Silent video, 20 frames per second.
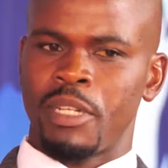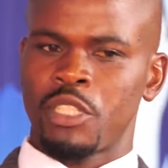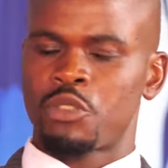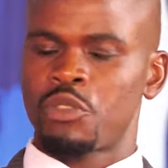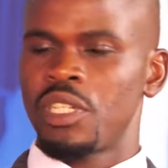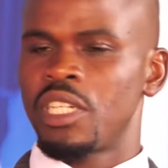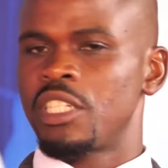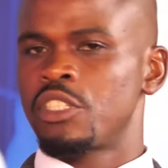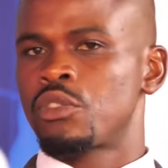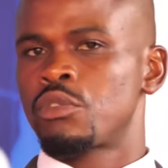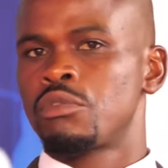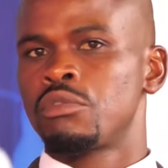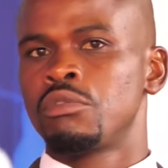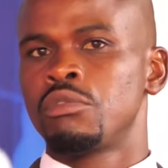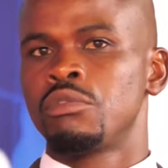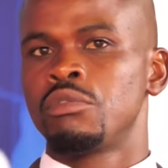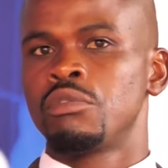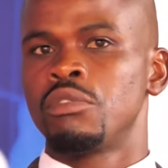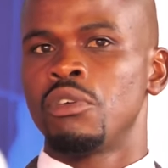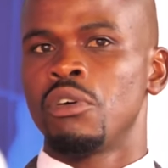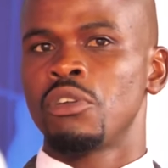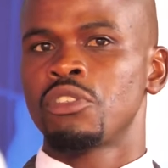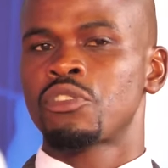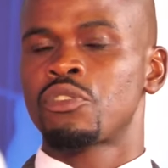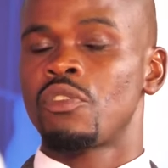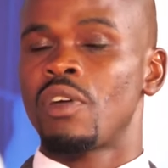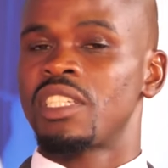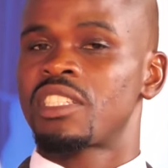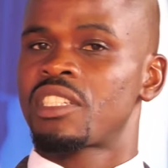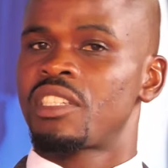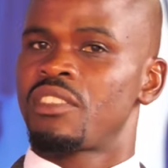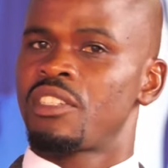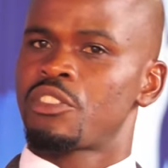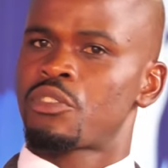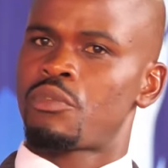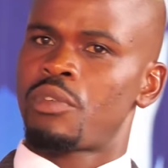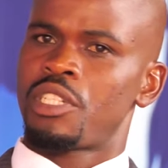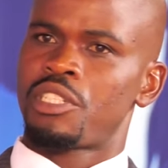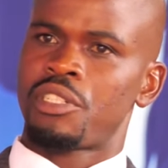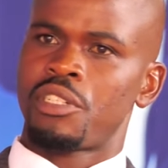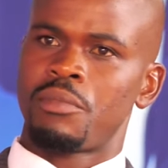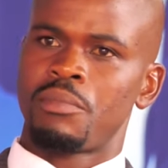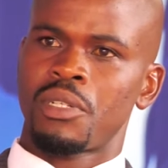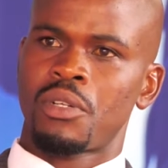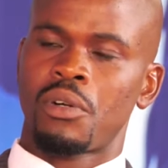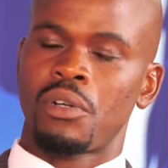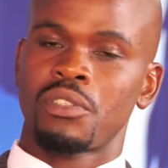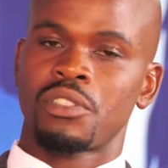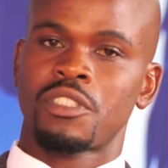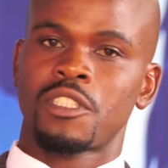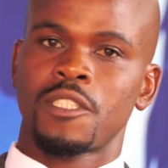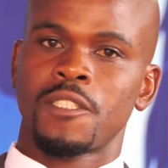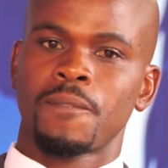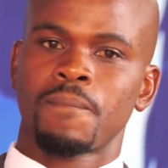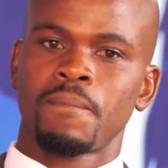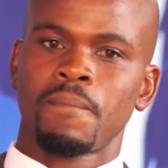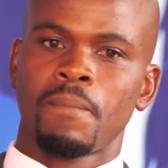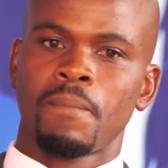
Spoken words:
persuaded to also ask this question, because